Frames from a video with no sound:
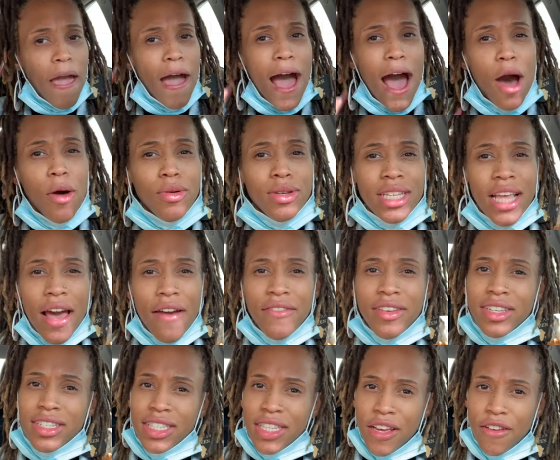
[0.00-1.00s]
I was having
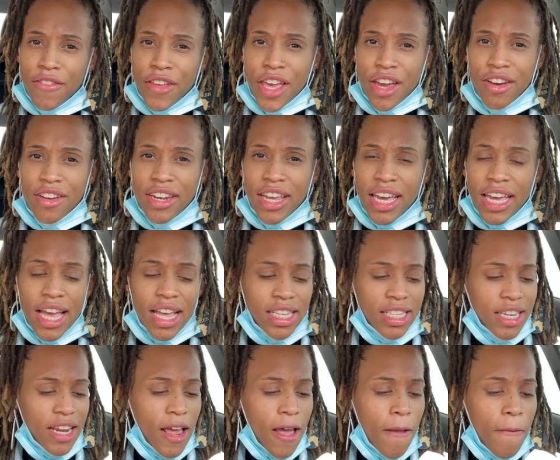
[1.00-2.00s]
a self-care day
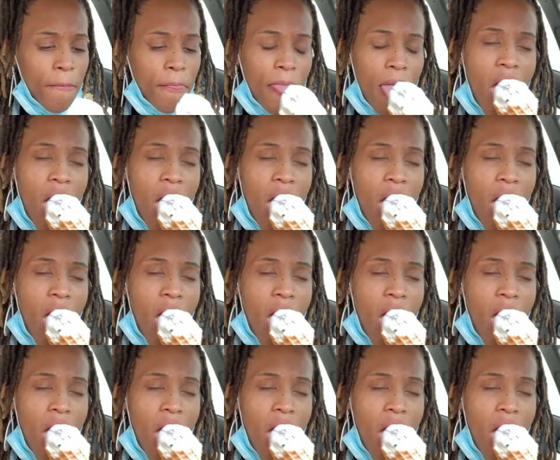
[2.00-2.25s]
yesterday,